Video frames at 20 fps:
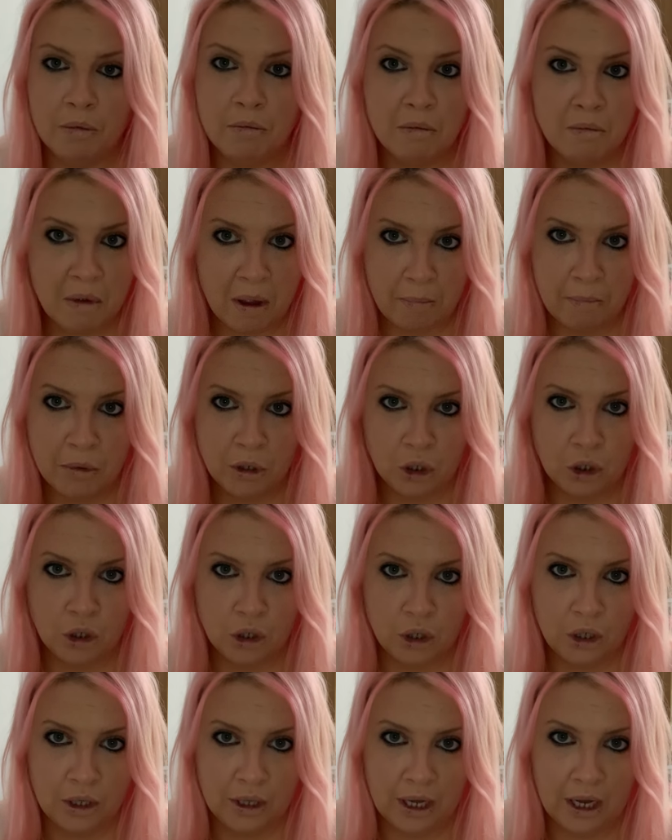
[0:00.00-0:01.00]
Remember to
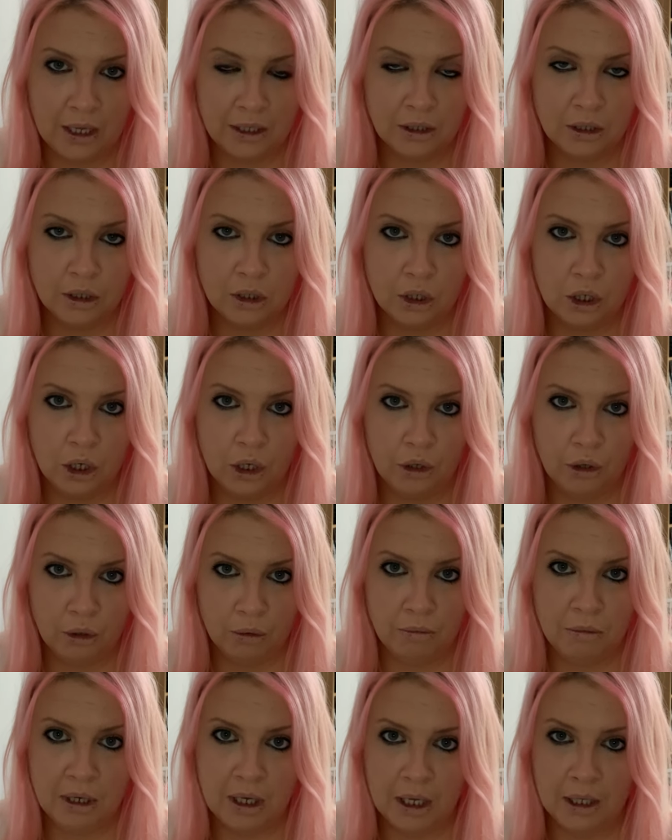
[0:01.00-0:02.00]
do that uh,
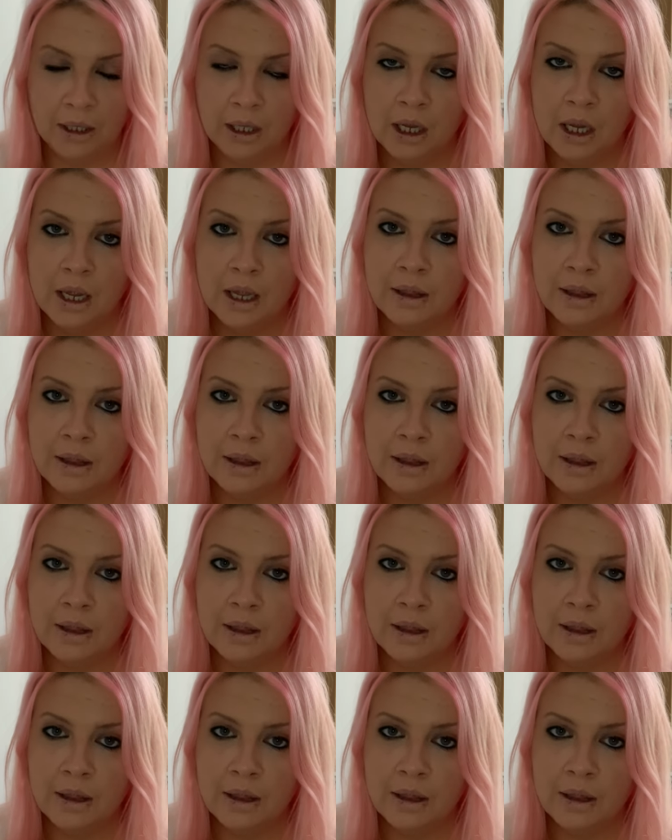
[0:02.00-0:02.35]
thumbnail.